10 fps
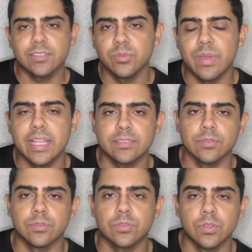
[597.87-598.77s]
2 mats,
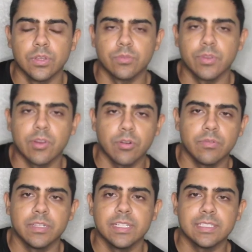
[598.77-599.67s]
so the 3/4 of
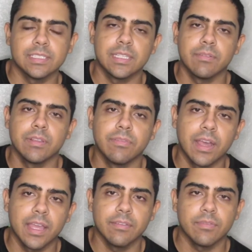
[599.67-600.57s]
an inch is
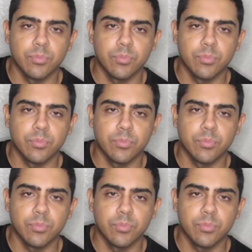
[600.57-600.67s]
75,